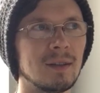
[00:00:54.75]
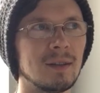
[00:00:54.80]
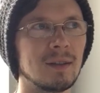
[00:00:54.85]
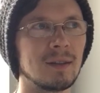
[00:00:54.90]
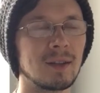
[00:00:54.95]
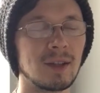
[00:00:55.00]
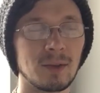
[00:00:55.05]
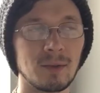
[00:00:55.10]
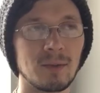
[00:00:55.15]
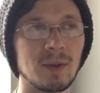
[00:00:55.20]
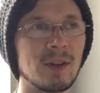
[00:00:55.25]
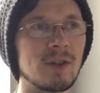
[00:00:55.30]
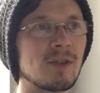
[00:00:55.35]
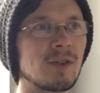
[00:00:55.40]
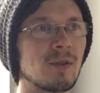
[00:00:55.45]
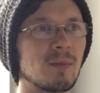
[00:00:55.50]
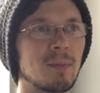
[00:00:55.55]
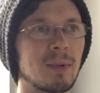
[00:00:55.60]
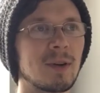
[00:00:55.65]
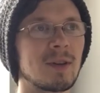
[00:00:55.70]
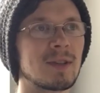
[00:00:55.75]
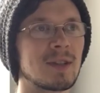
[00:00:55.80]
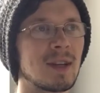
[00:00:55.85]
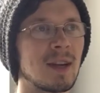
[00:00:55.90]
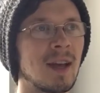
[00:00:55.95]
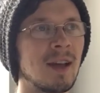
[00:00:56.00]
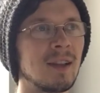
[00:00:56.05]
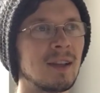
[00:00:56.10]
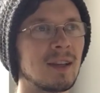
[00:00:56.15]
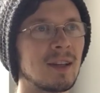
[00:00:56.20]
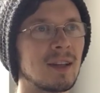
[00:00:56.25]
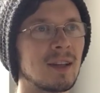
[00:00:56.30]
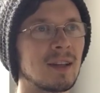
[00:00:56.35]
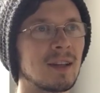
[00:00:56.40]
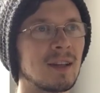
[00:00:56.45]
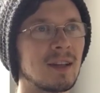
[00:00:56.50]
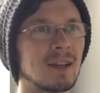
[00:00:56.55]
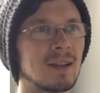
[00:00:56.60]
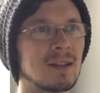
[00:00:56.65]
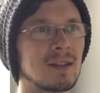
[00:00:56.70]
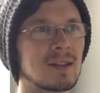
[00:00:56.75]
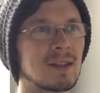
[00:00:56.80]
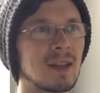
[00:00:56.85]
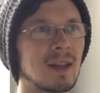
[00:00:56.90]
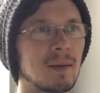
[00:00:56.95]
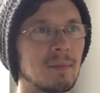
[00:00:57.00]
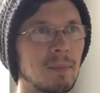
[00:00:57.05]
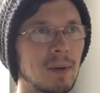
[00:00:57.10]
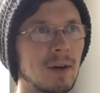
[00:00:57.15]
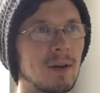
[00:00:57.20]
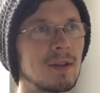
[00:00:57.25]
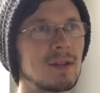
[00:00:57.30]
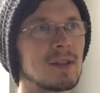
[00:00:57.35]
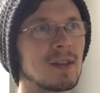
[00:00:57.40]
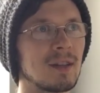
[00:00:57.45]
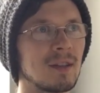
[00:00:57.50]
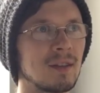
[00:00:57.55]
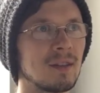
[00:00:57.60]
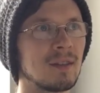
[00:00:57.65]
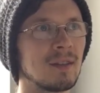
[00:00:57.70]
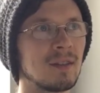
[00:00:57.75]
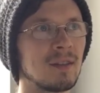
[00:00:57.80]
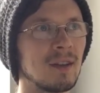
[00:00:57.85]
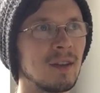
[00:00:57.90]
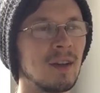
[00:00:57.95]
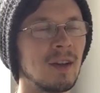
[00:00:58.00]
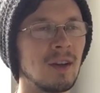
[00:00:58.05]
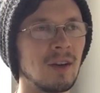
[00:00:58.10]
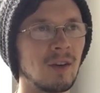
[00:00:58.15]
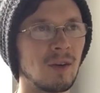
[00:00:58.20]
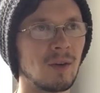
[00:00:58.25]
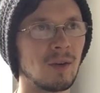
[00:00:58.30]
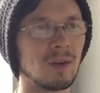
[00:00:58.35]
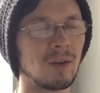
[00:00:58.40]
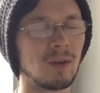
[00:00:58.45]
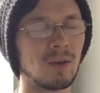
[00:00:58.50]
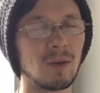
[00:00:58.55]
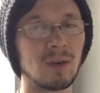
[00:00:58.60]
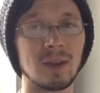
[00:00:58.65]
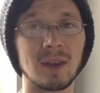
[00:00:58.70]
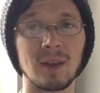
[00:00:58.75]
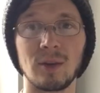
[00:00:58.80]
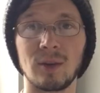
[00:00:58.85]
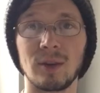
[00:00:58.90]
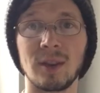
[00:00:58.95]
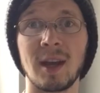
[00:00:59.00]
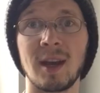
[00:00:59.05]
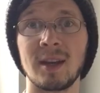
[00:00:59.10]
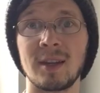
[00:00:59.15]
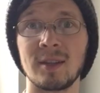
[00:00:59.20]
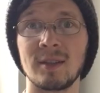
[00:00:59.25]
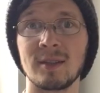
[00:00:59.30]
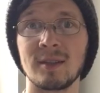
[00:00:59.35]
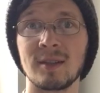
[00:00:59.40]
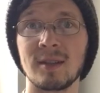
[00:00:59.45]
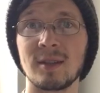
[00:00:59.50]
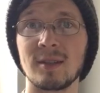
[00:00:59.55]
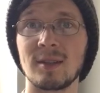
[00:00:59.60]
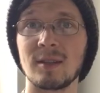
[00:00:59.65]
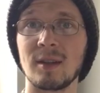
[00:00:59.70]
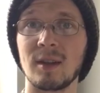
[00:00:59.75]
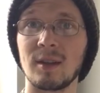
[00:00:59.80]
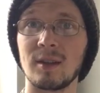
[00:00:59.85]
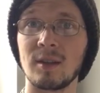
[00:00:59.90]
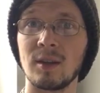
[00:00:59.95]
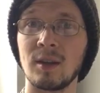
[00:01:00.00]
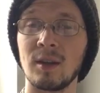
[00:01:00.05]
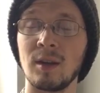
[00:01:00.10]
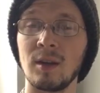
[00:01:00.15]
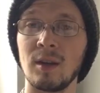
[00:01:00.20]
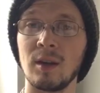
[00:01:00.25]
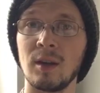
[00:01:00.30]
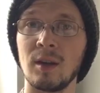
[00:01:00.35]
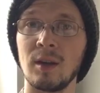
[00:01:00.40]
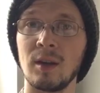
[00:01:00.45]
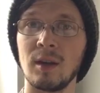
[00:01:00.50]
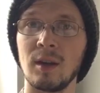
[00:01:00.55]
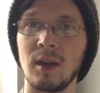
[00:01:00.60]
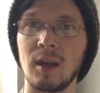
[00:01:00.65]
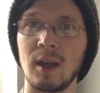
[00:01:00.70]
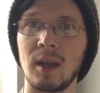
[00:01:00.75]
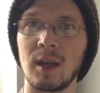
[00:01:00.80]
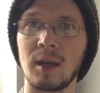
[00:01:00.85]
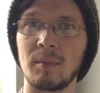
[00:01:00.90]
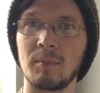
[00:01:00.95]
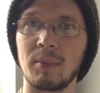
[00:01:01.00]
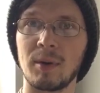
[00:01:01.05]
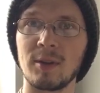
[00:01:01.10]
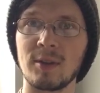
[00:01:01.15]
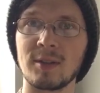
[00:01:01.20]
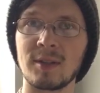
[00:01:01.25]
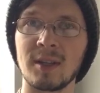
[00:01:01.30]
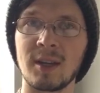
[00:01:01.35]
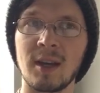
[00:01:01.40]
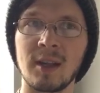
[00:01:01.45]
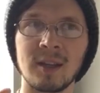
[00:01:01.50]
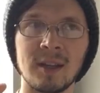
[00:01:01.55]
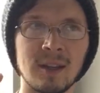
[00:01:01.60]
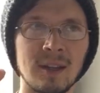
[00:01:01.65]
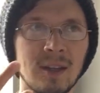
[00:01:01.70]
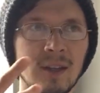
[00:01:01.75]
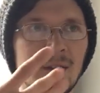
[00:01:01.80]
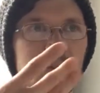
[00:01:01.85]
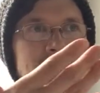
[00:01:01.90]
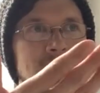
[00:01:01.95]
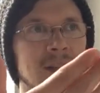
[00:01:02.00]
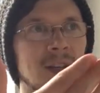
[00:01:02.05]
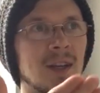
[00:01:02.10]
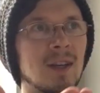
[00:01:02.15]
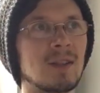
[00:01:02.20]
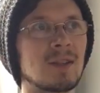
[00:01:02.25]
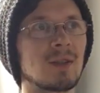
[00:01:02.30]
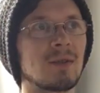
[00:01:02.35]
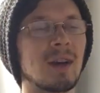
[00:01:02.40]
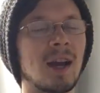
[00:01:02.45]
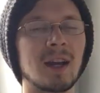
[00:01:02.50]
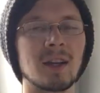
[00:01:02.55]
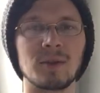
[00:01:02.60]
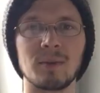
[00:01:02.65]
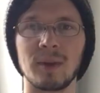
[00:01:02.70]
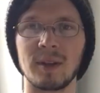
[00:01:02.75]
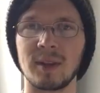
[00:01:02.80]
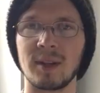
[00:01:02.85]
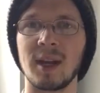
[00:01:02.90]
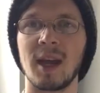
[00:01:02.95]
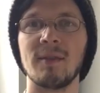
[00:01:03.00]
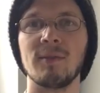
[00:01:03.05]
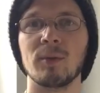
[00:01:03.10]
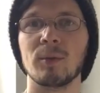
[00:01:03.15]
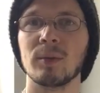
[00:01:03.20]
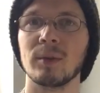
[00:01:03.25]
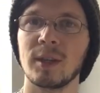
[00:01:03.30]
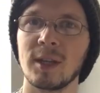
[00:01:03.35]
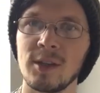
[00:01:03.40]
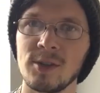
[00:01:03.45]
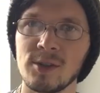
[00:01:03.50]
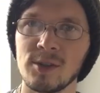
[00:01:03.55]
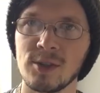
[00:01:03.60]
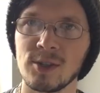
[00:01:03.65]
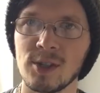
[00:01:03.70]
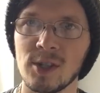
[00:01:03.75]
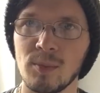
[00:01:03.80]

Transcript: the original personality. It is a person, or that is a personality that you can interact with and have a relationship